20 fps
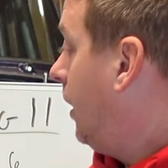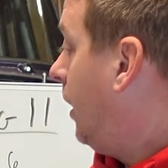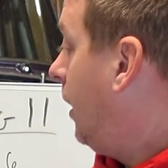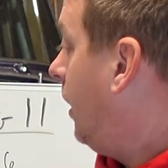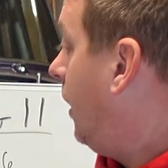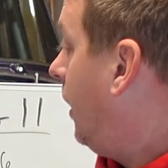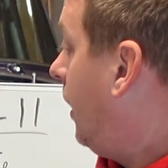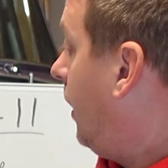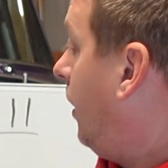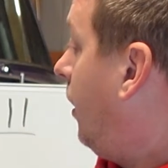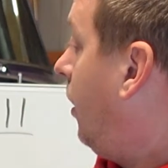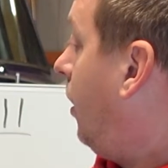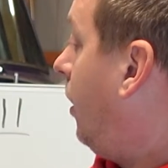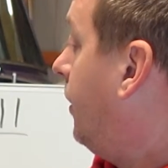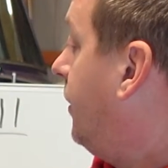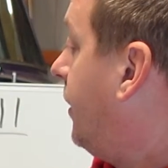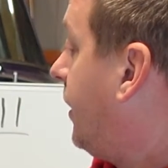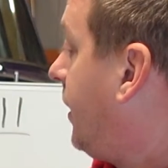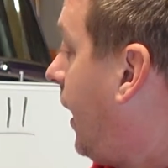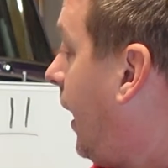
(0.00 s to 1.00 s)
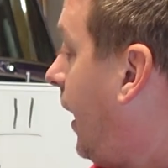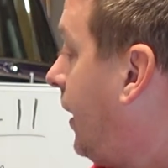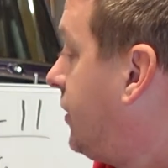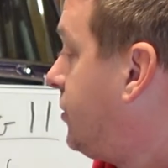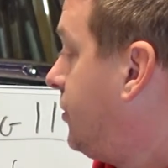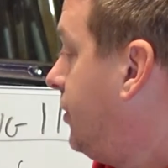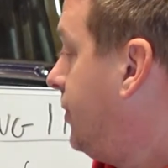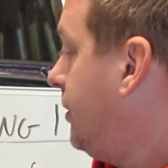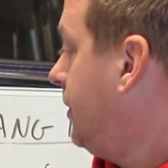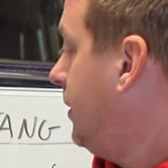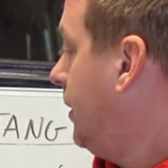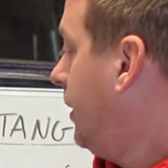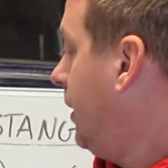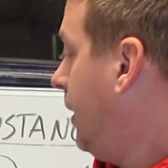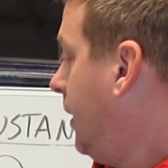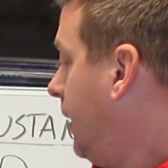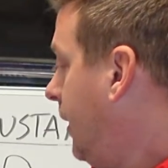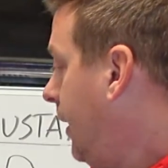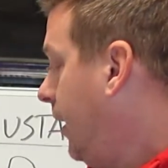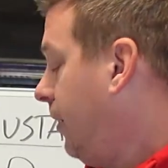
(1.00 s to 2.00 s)
On the caster,
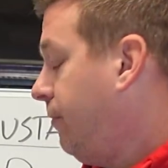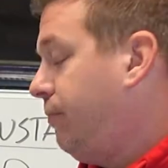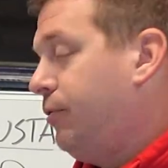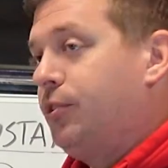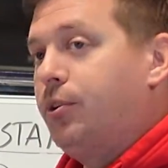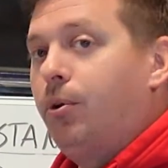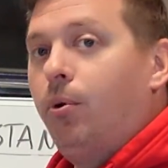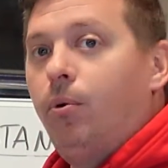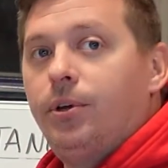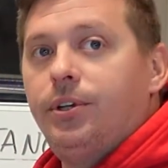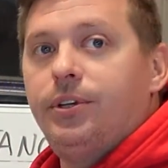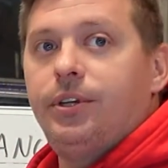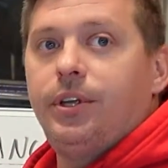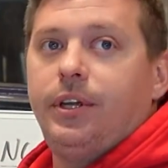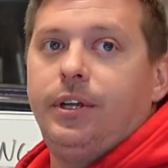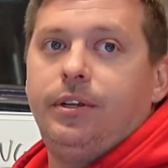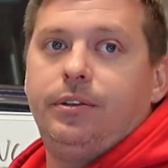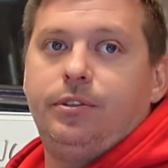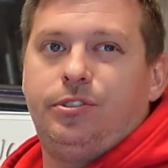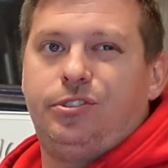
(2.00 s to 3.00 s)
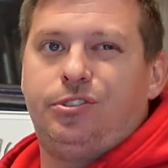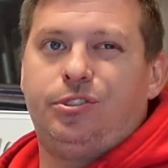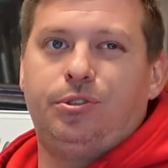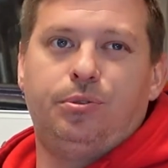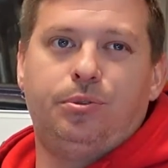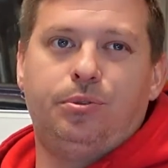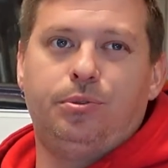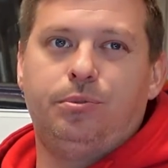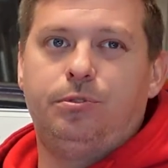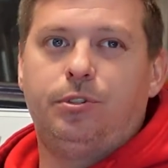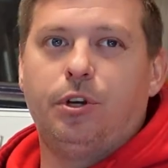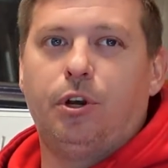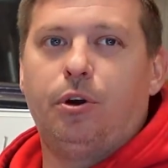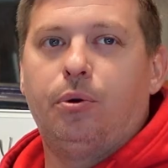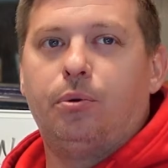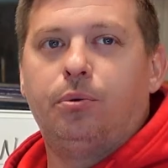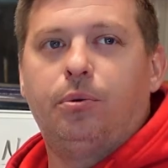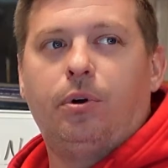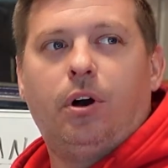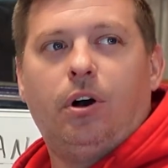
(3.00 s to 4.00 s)
if you're going to
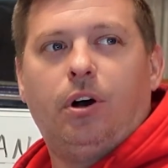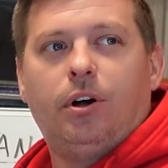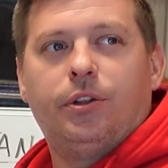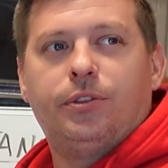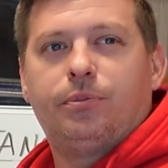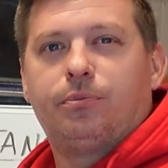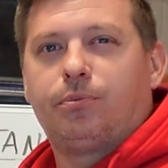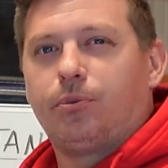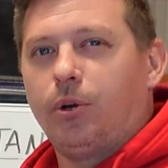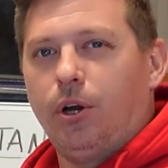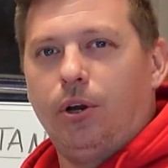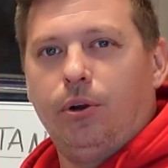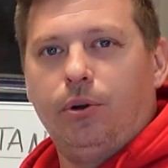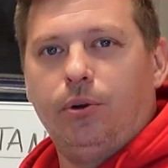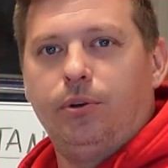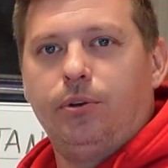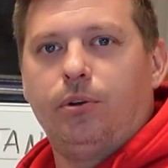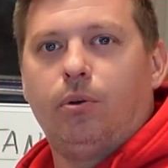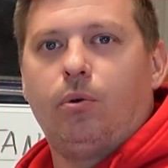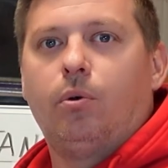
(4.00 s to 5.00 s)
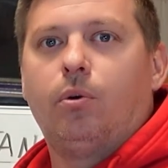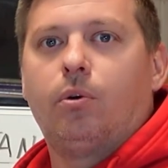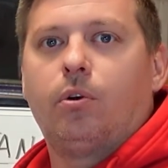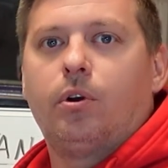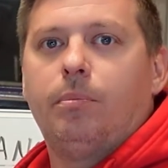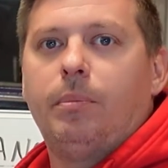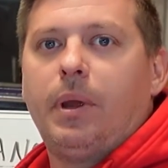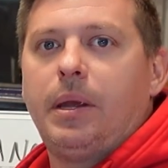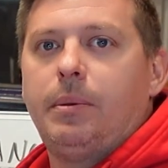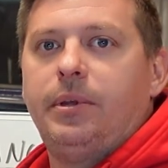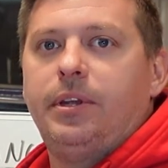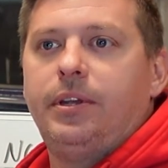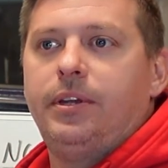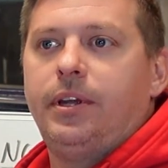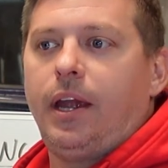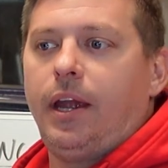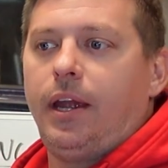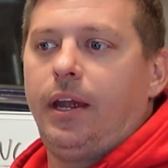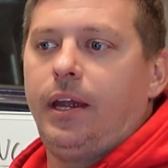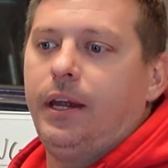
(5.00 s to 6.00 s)
go on the road or maybe
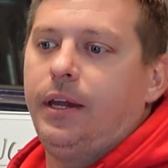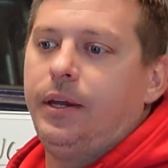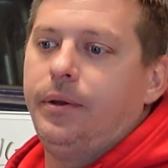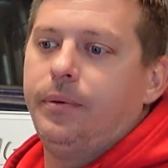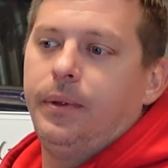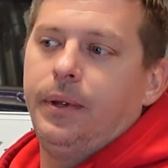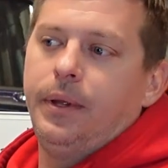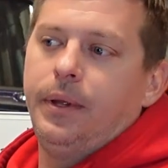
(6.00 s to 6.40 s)
a